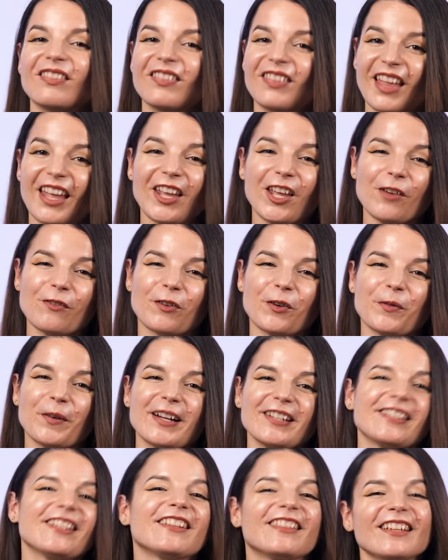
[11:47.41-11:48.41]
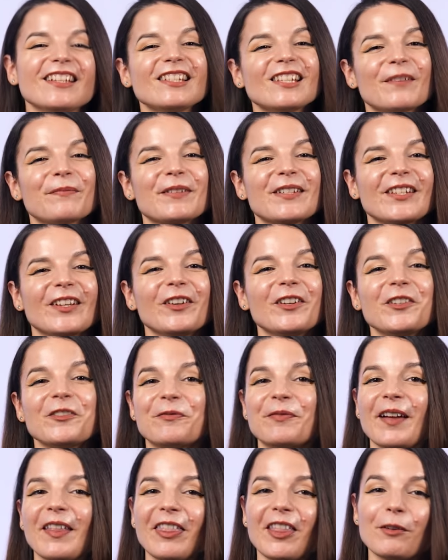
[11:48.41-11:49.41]
Thank you for watching this episode of
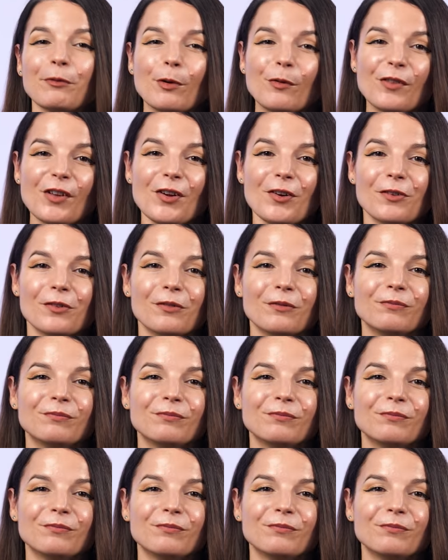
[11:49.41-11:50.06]
Monthly Review.